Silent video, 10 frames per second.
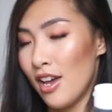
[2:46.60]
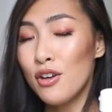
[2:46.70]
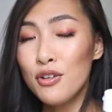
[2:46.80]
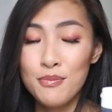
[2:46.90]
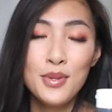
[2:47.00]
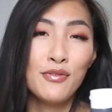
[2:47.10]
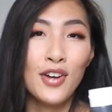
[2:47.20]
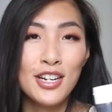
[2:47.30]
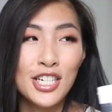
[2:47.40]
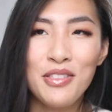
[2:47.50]

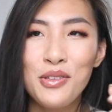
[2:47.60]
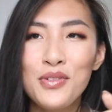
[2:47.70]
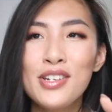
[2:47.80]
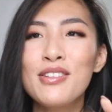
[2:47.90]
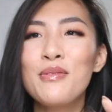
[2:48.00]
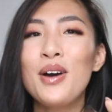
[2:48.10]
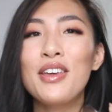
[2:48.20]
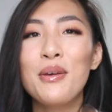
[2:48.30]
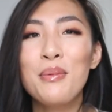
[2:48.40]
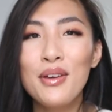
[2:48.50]
mid-range. The reason why
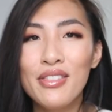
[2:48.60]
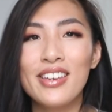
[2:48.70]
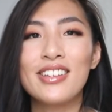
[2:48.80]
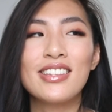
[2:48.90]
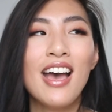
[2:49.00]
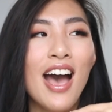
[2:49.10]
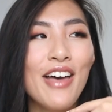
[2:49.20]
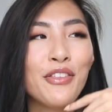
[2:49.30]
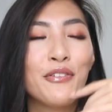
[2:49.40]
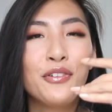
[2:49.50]
they put this
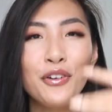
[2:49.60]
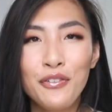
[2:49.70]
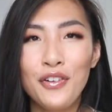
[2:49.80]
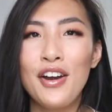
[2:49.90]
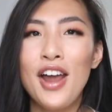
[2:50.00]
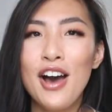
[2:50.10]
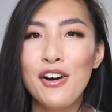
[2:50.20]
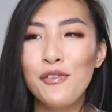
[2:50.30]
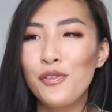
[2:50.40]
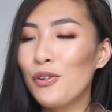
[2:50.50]
at the forefront
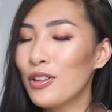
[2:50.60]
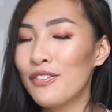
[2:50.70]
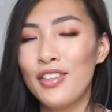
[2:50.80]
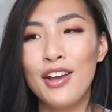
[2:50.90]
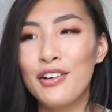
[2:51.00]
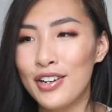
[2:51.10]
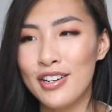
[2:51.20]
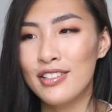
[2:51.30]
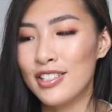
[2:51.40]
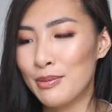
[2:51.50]
out of all of the
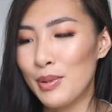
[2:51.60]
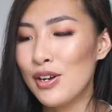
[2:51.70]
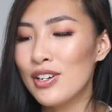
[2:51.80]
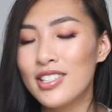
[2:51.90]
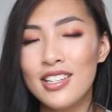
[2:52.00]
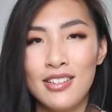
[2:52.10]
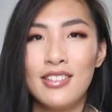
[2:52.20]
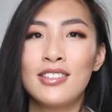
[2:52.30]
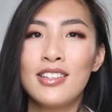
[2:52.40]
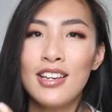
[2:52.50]
ingredients is because it
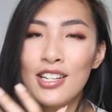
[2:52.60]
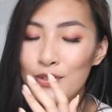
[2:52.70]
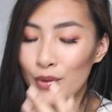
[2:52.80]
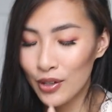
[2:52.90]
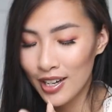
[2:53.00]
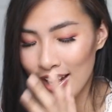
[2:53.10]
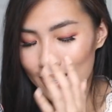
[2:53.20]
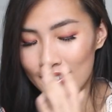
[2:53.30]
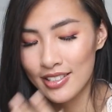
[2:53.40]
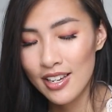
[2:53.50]
is the
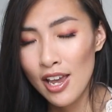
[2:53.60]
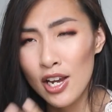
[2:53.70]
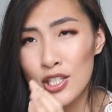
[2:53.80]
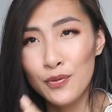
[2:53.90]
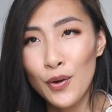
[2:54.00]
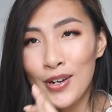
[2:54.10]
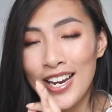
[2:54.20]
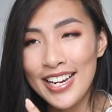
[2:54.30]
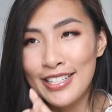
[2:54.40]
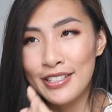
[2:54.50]

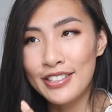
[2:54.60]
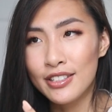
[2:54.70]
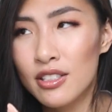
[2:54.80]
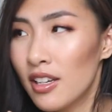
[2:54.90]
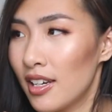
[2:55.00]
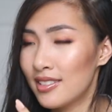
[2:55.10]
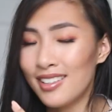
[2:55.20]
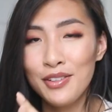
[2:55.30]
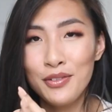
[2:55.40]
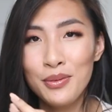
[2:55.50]
exfoliatant. Is
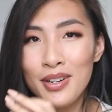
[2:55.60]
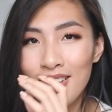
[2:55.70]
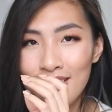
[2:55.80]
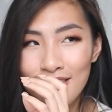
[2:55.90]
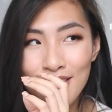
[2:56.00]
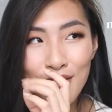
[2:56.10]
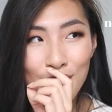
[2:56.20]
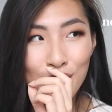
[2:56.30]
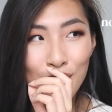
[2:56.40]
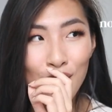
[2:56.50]
that even a word? Is the
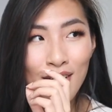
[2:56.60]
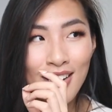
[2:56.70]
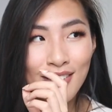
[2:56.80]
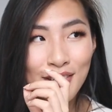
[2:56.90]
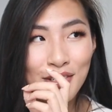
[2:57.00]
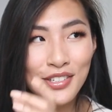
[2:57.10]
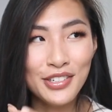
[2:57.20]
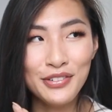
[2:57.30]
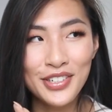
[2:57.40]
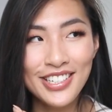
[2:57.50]
exfoliatant
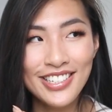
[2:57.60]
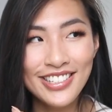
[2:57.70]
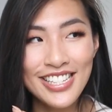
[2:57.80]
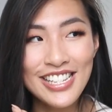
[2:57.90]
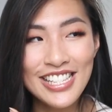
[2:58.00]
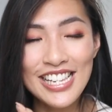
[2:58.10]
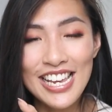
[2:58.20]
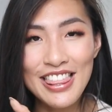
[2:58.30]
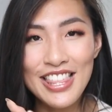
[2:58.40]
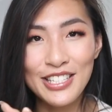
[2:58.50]
ingredient in
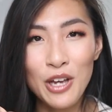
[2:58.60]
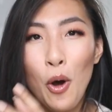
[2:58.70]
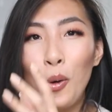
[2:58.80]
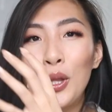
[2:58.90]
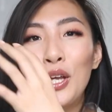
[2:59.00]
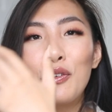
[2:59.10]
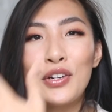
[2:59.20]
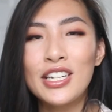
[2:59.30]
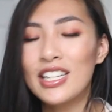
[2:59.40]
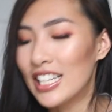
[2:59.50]
this whole
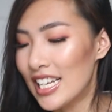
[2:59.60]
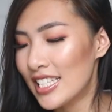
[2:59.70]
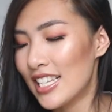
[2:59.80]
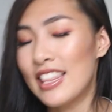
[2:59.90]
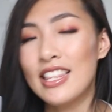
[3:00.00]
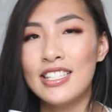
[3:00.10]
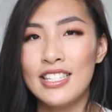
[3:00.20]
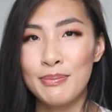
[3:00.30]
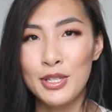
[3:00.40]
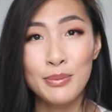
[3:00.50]
ingredient list, and this
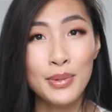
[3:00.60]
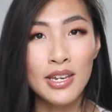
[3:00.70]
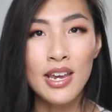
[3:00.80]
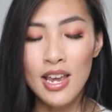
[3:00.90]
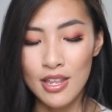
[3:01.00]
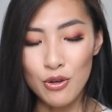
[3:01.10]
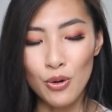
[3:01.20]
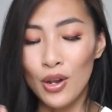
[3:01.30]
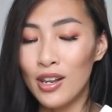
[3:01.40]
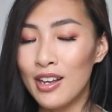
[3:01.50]
is meant to be
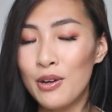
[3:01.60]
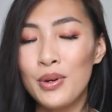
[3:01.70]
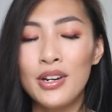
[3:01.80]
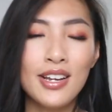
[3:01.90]
your liquid